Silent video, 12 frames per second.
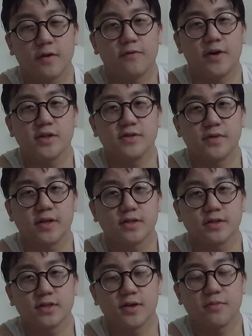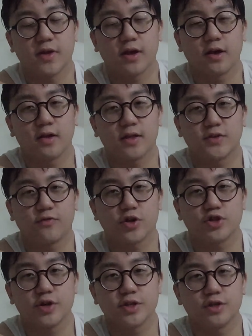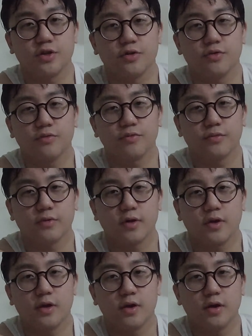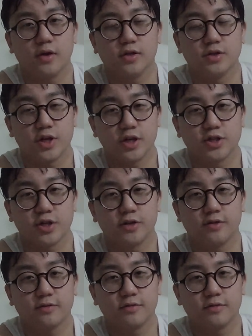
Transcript: Find something that's frustrating you and change it.